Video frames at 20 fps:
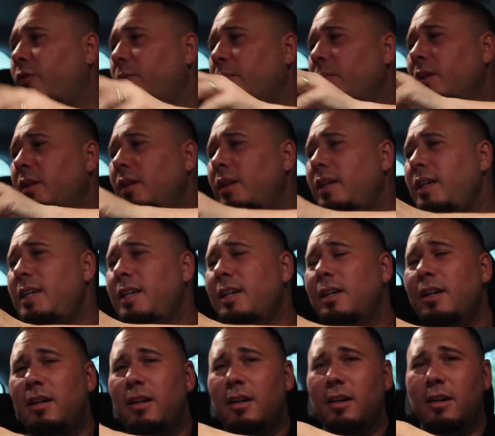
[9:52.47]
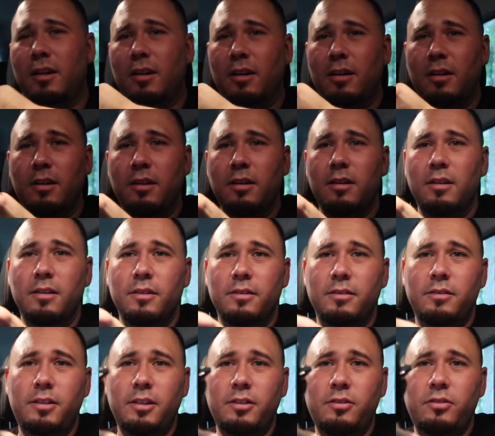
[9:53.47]
for Malia.
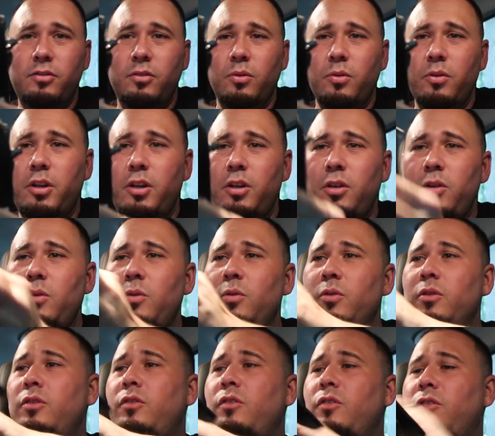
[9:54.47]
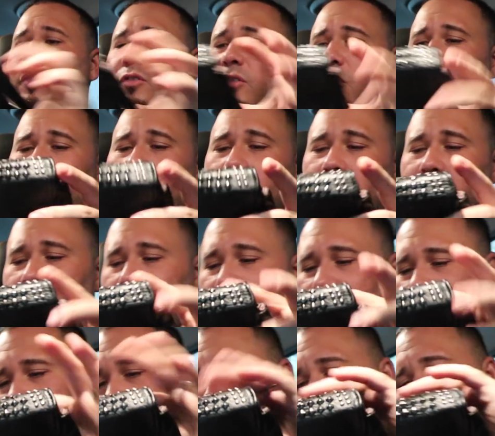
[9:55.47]
That's so cute. This is so
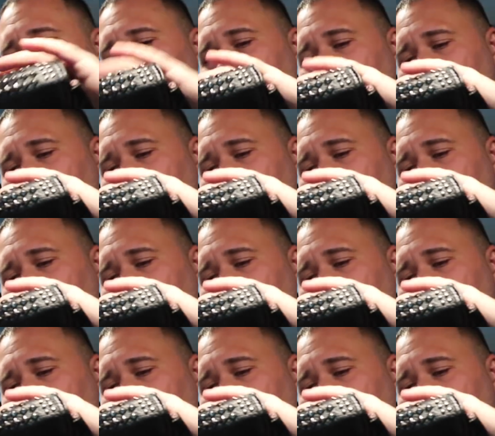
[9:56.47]
Malia's style